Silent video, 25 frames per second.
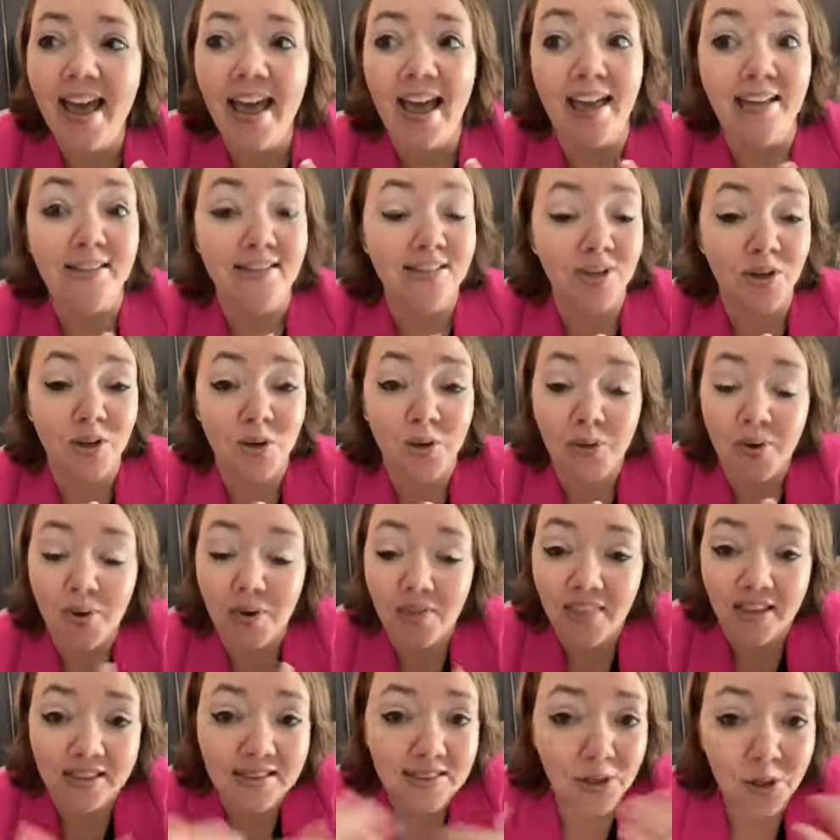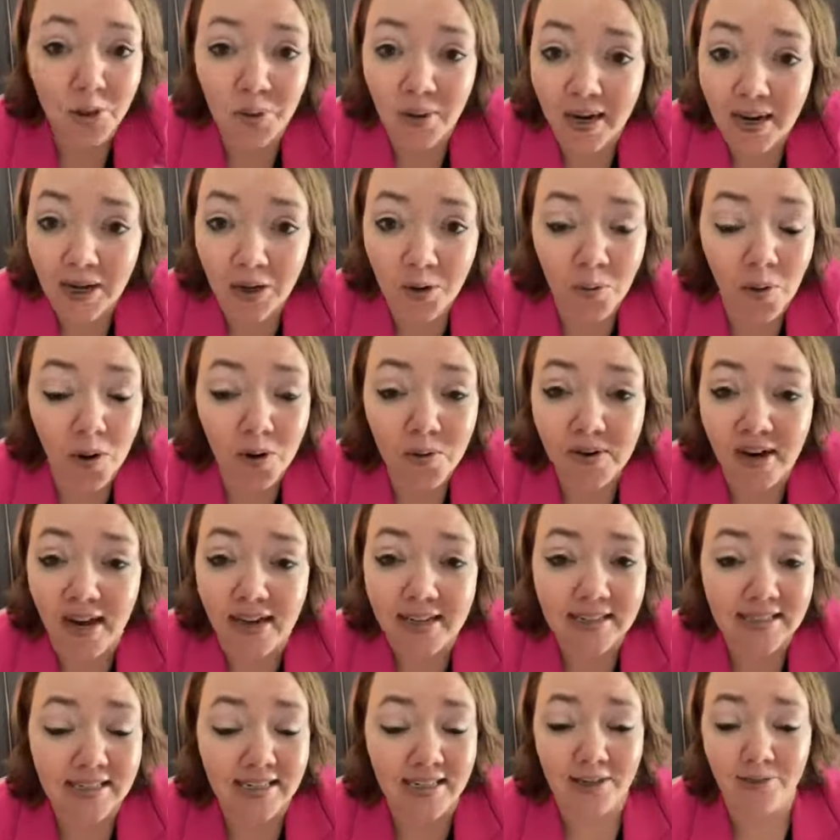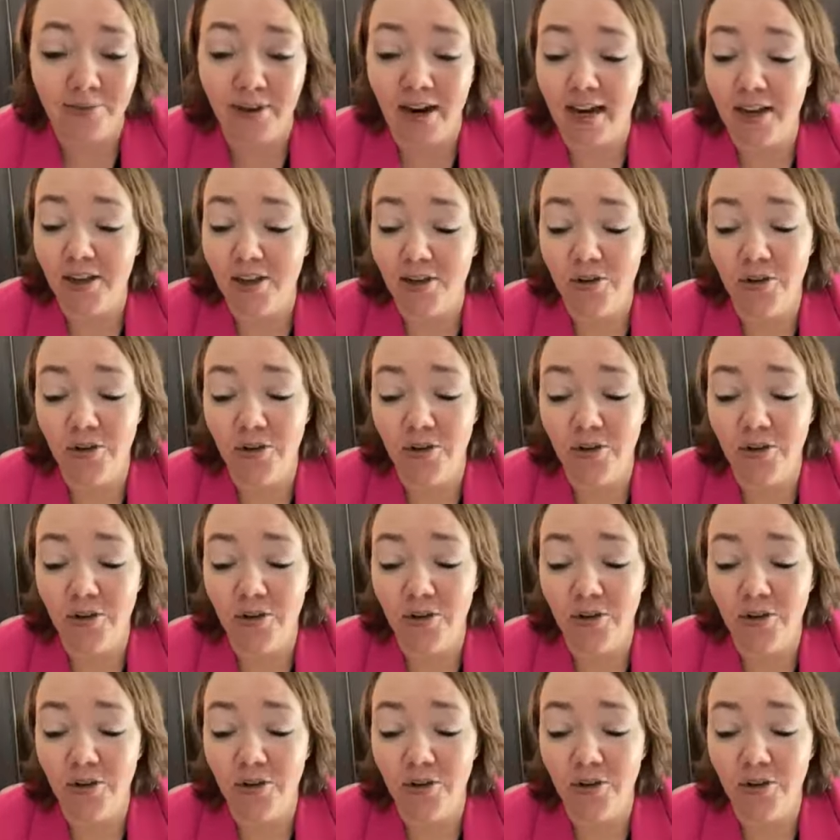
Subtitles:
And so that's a great quote idea, right?